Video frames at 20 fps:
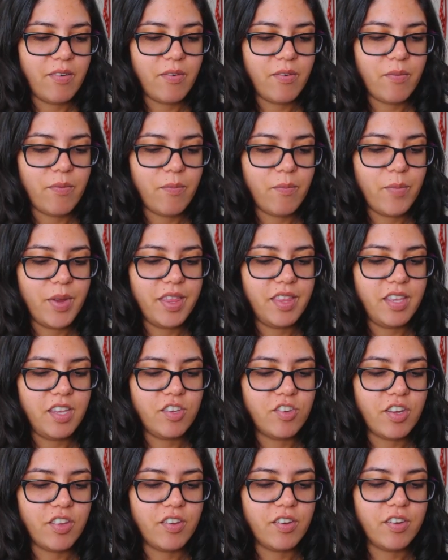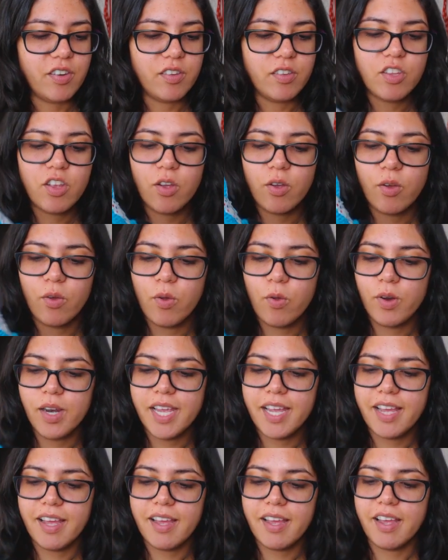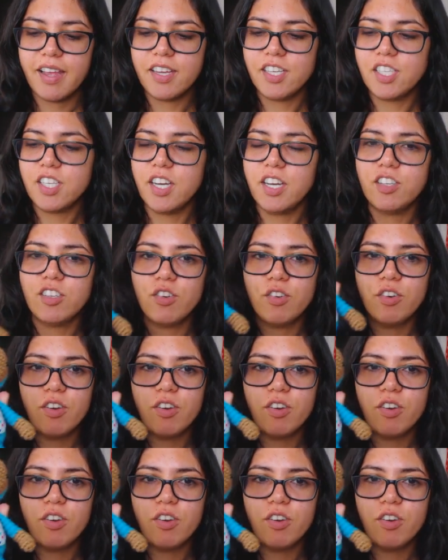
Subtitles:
with each other. Though Julia, I changed her